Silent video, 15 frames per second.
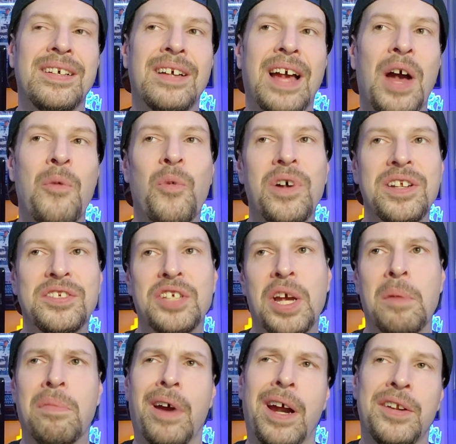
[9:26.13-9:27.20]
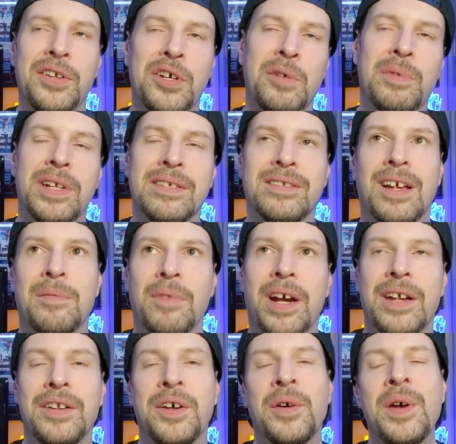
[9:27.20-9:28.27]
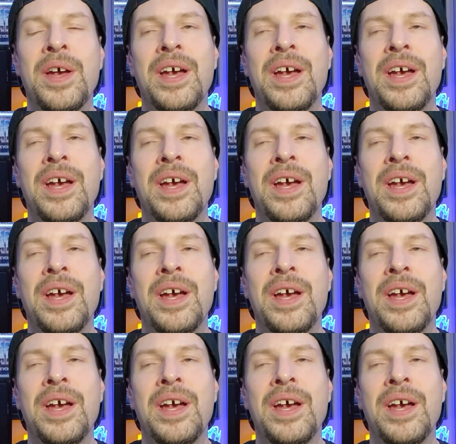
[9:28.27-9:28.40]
I want to say a brand new, but it's not brand new.